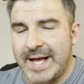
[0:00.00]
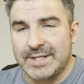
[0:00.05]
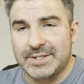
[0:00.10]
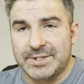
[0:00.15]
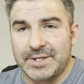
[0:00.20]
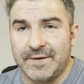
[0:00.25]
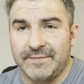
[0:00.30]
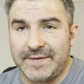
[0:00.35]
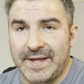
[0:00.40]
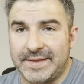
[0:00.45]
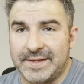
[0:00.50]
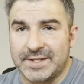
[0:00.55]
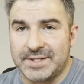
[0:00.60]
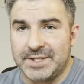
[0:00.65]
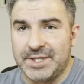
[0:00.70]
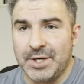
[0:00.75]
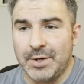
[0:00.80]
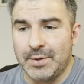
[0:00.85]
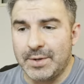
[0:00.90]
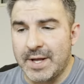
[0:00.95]
that shift at the
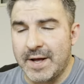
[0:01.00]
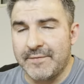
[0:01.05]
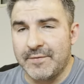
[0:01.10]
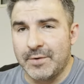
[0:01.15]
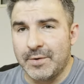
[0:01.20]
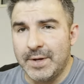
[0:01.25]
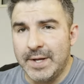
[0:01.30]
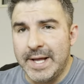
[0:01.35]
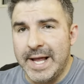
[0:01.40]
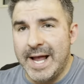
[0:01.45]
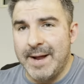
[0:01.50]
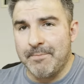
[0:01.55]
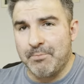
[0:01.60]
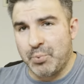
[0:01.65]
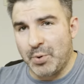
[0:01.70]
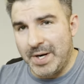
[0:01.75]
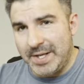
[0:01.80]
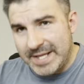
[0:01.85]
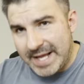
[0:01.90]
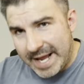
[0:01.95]
CEO level
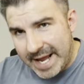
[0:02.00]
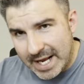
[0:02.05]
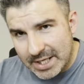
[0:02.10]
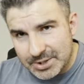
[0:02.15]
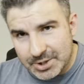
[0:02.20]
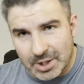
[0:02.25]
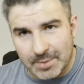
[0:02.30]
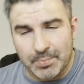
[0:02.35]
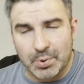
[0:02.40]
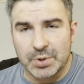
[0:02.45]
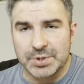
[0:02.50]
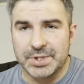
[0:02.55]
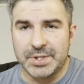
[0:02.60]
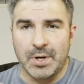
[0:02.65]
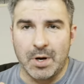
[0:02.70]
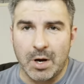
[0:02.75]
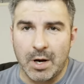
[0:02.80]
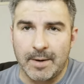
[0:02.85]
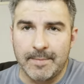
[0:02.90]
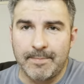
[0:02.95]
and bring that HR
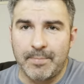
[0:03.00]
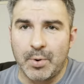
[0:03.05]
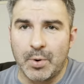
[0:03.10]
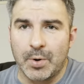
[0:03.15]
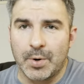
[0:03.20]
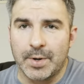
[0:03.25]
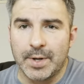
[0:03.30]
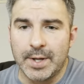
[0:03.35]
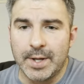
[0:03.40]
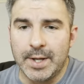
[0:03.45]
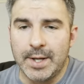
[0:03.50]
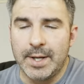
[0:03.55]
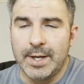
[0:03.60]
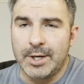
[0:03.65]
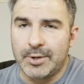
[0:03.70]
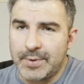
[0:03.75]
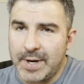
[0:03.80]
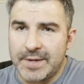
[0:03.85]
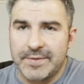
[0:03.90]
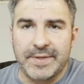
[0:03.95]
person on board,
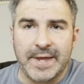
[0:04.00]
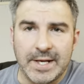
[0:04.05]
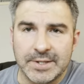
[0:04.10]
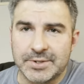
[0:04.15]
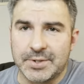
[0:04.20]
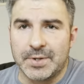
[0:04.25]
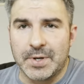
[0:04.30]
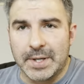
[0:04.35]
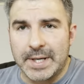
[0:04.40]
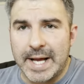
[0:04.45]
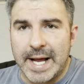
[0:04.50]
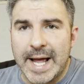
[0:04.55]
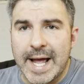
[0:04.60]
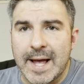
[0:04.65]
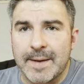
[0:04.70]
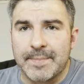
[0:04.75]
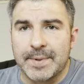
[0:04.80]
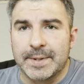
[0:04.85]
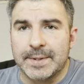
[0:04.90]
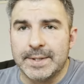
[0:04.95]
great things are going to
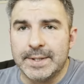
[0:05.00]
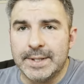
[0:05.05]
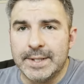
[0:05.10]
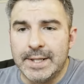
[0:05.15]
happen.